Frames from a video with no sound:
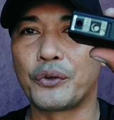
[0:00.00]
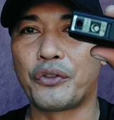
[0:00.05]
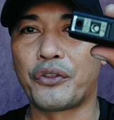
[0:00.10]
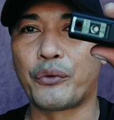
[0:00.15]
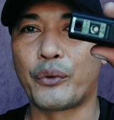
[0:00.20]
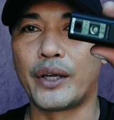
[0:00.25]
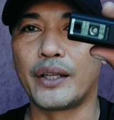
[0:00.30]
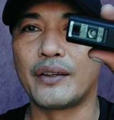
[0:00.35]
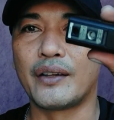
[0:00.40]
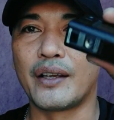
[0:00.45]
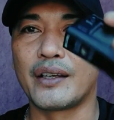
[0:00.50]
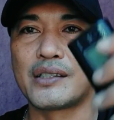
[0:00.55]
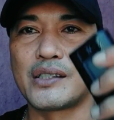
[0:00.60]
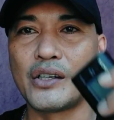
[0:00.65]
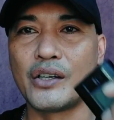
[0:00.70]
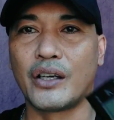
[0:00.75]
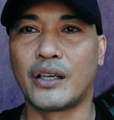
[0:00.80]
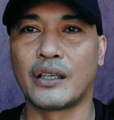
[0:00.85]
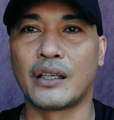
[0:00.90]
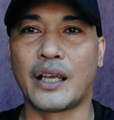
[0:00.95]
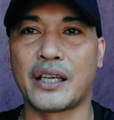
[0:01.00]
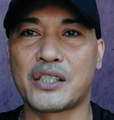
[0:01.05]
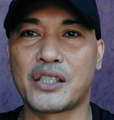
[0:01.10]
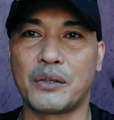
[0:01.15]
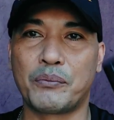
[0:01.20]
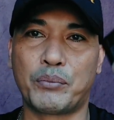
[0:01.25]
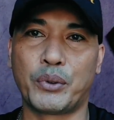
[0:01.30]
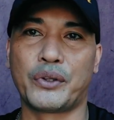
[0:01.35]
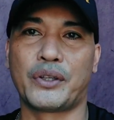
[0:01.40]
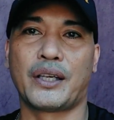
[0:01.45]
thread there, so you can actually
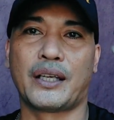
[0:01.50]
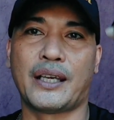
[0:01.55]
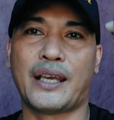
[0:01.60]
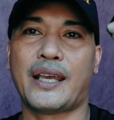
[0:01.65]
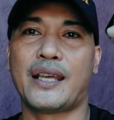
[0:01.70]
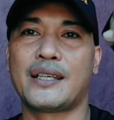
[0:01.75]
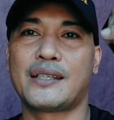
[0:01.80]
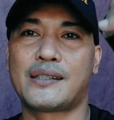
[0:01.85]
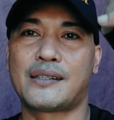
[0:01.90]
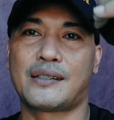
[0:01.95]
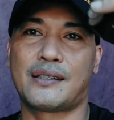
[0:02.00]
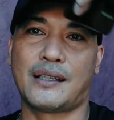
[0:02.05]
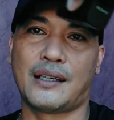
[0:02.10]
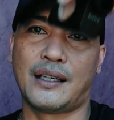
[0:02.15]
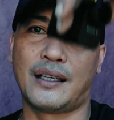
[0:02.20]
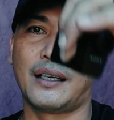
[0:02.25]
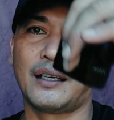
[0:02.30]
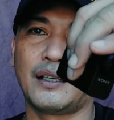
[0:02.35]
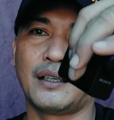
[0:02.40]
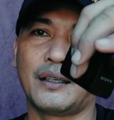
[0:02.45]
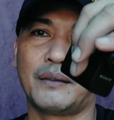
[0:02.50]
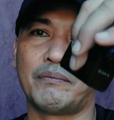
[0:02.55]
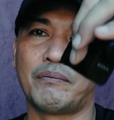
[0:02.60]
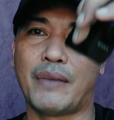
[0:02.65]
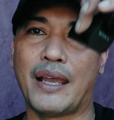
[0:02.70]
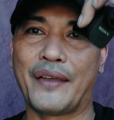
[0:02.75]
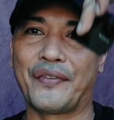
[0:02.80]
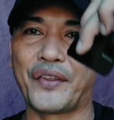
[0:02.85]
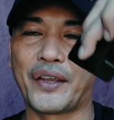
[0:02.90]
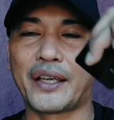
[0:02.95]
put the case
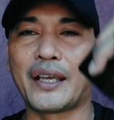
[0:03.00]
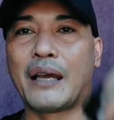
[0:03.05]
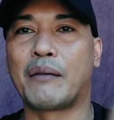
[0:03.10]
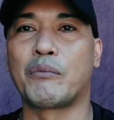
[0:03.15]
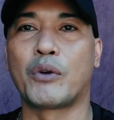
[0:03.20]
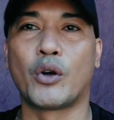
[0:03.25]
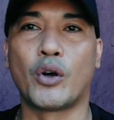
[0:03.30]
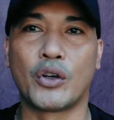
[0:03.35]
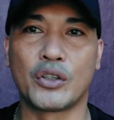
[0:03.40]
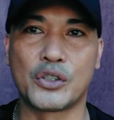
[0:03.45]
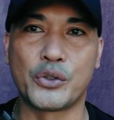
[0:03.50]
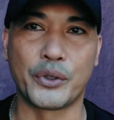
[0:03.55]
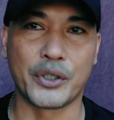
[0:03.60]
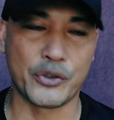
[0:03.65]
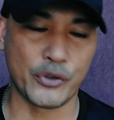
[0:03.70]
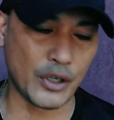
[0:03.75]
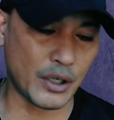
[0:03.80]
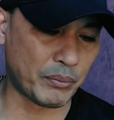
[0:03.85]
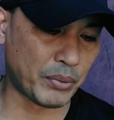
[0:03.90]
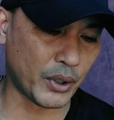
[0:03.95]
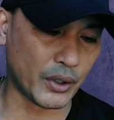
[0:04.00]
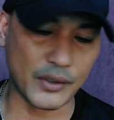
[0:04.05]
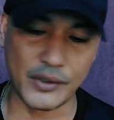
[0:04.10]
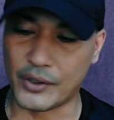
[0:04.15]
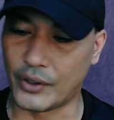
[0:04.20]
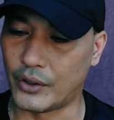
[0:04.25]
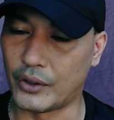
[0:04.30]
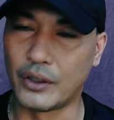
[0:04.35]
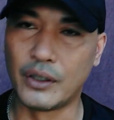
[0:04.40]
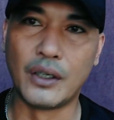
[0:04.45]
and the camera onto a tripod.
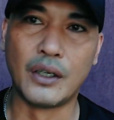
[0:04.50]
So